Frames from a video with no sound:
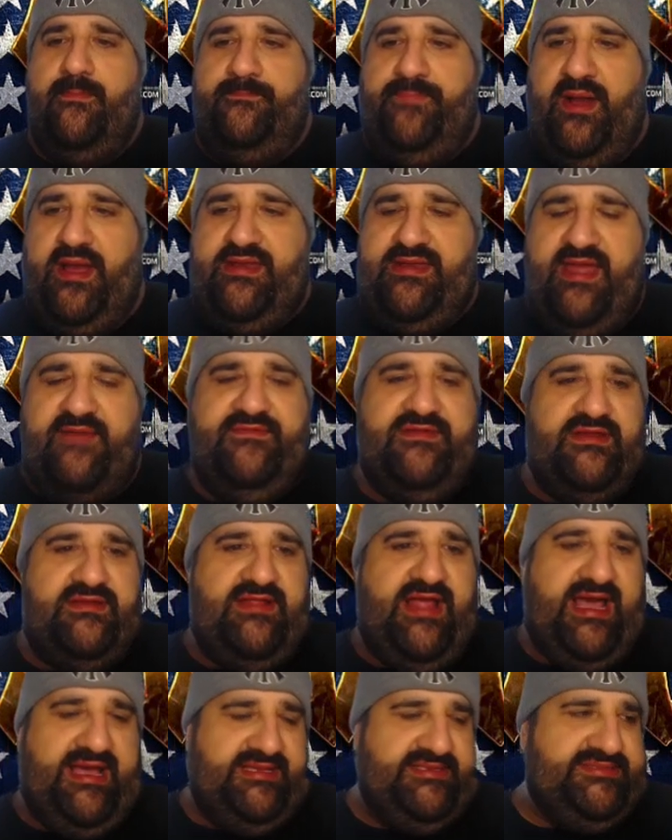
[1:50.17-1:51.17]
But
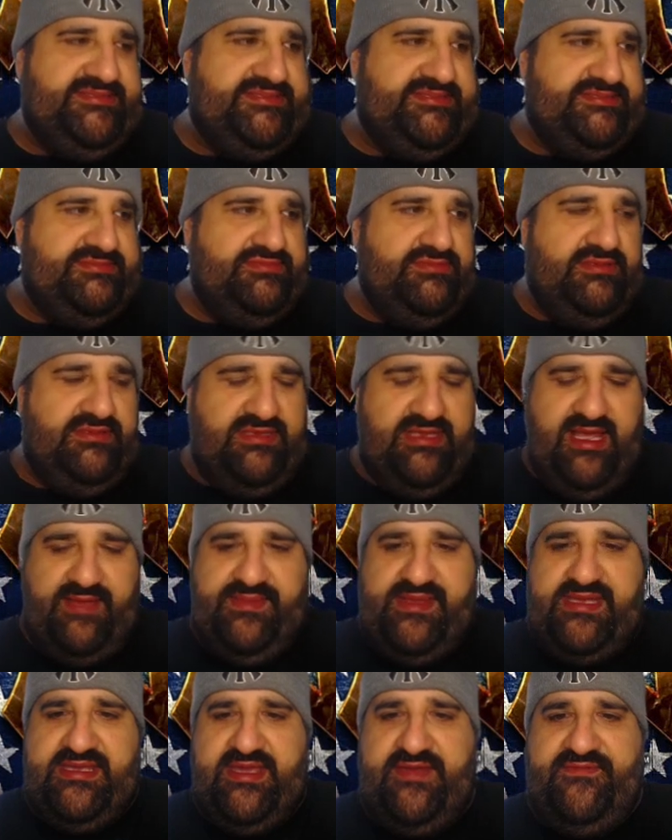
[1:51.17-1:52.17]
nevertheless, let
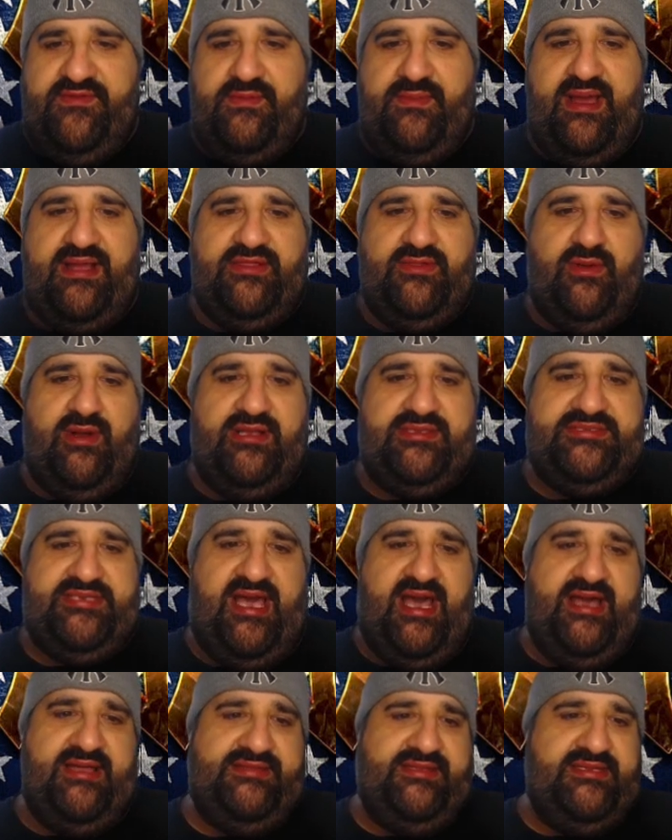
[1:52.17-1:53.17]
me give you my thoughts
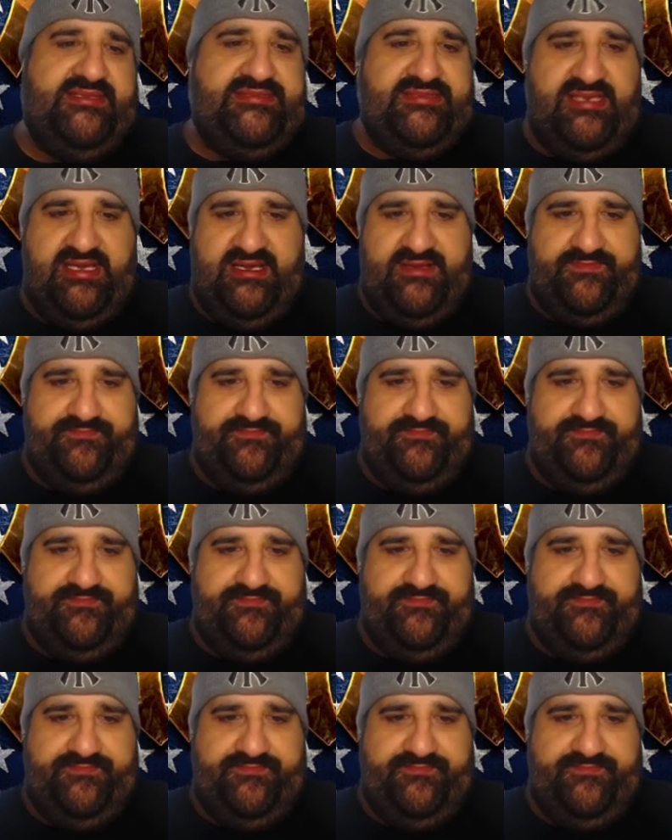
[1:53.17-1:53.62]
on this